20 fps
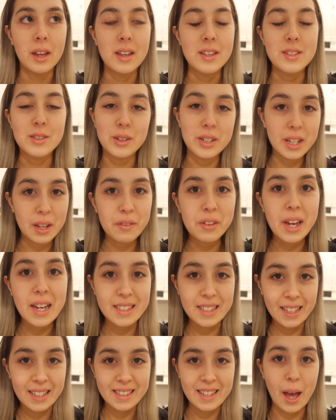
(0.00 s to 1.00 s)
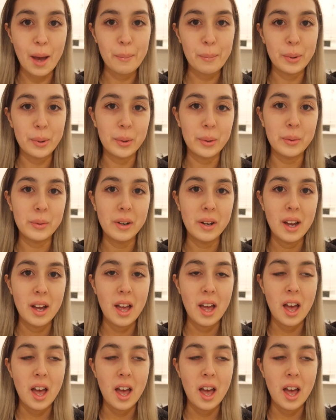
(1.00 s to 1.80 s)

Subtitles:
So to give you guys an example,